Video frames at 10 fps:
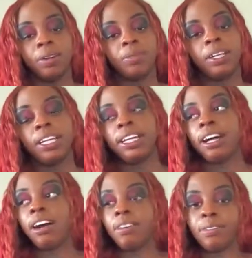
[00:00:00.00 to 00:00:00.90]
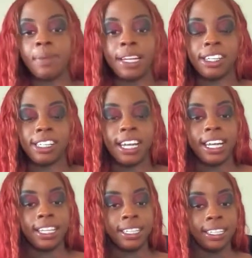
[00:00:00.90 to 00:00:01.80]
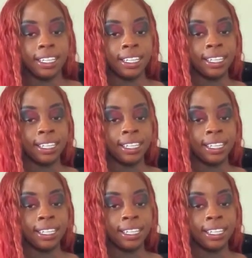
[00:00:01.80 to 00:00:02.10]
really off my chest